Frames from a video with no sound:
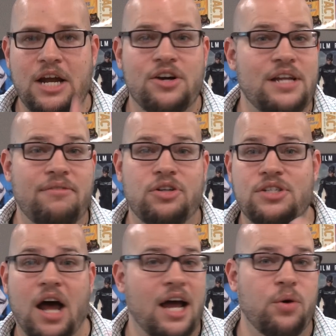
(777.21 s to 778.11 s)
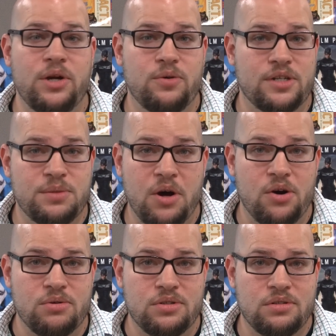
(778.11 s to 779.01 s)
Daredevil's not going to
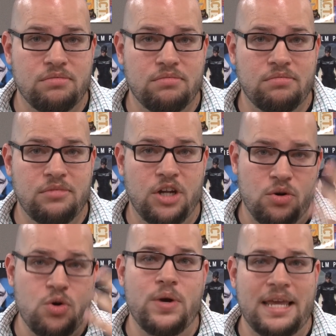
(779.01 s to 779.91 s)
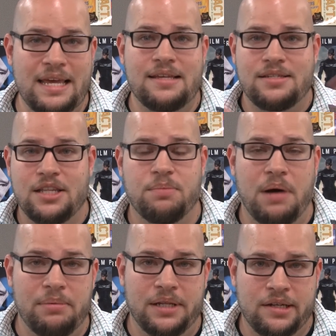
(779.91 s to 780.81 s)
expose, you know, who he is to the
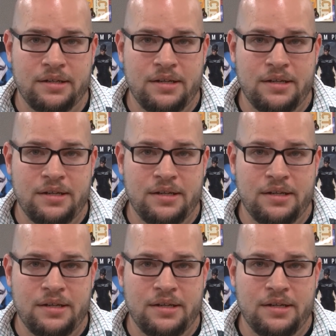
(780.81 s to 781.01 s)
public.